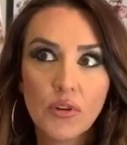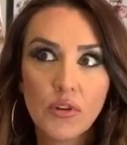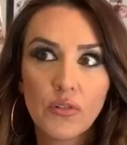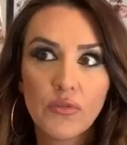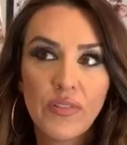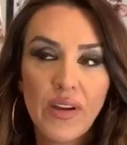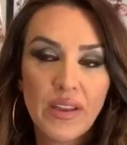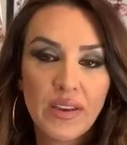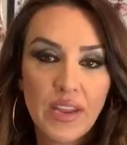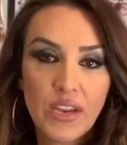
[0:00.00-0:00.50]

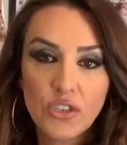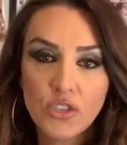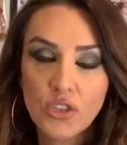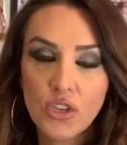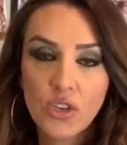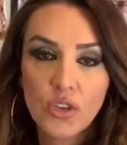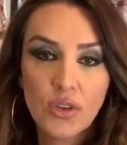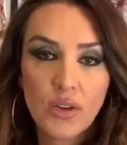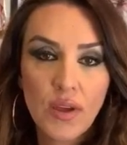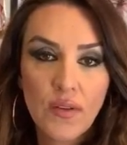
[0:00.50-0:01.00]

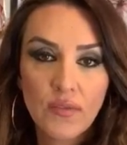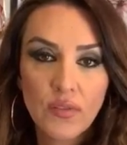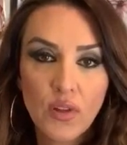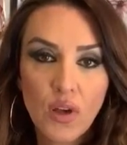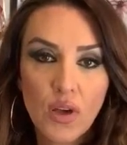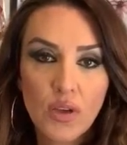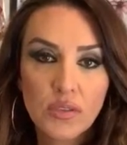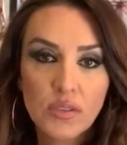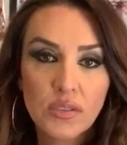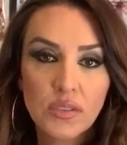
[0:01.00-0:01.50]
financially could have
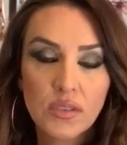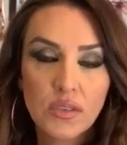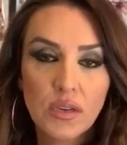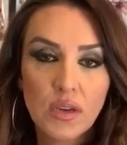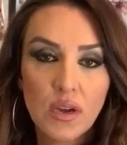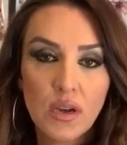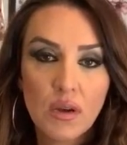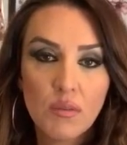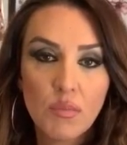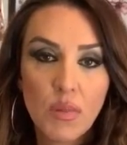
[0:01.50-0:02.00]
lost
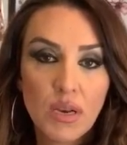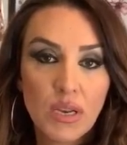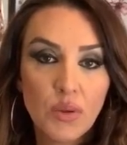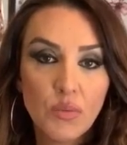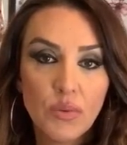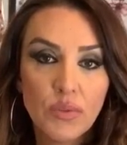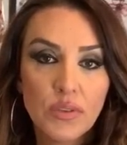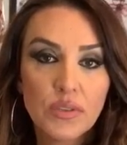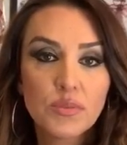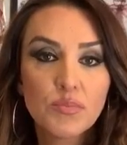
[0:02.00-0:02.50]
money
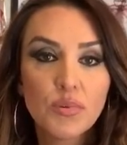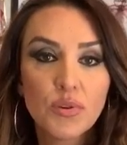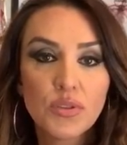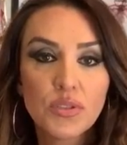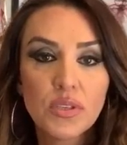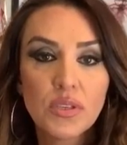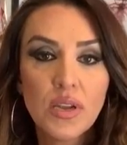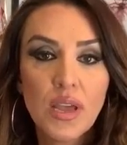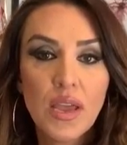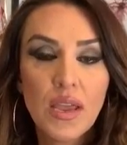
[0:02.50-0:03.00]
with this
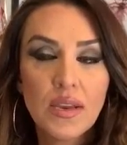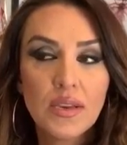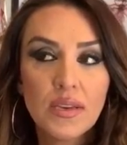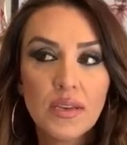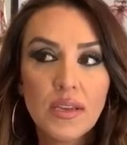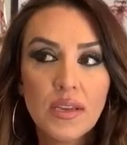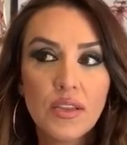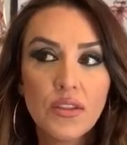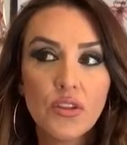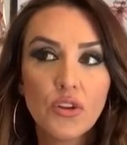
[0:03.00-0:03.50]
person, and
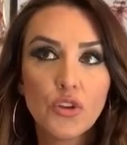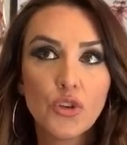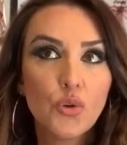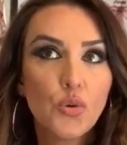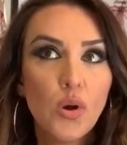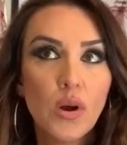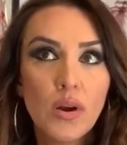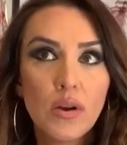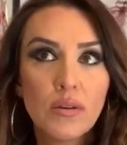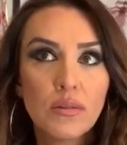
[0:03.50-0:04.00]
either
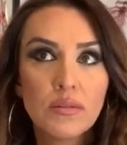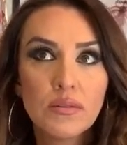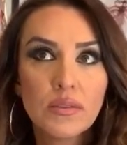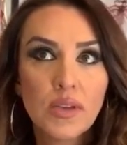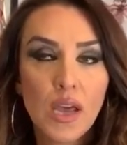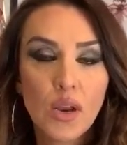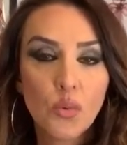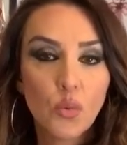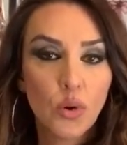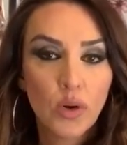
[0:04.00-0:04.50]
you are
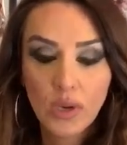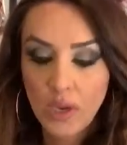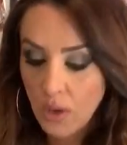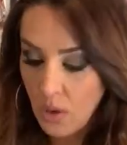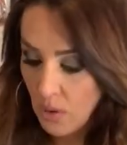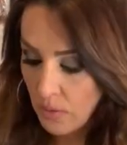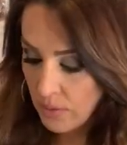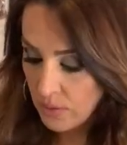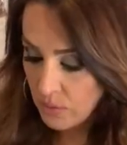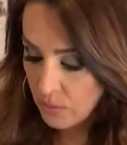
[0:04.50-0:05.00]
done working
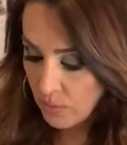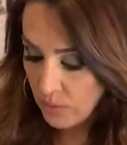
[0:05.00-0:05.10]
on this